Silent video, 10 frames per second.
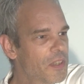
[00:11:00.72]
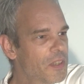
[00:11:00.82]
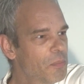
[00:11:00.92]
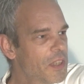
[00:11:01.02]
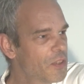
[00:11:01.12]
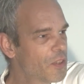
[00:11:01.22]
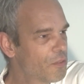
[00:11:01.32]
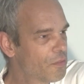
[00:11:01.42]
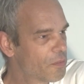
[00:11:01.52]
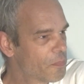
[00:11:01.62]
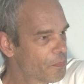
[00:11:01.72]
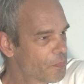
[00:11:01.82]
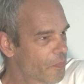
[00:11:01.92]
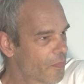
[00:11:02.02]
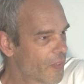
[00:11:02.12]
a little bit of
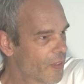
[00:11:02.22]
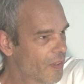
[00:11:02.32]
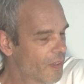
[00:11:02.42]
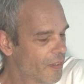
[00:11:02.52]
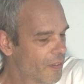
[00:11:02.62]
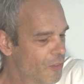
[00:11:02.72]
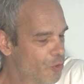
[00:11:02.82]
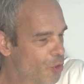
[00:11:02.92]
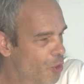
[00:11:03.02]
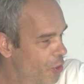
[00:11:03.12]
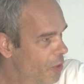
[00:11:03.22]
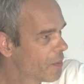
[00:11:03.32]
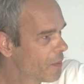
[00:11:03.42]
joy.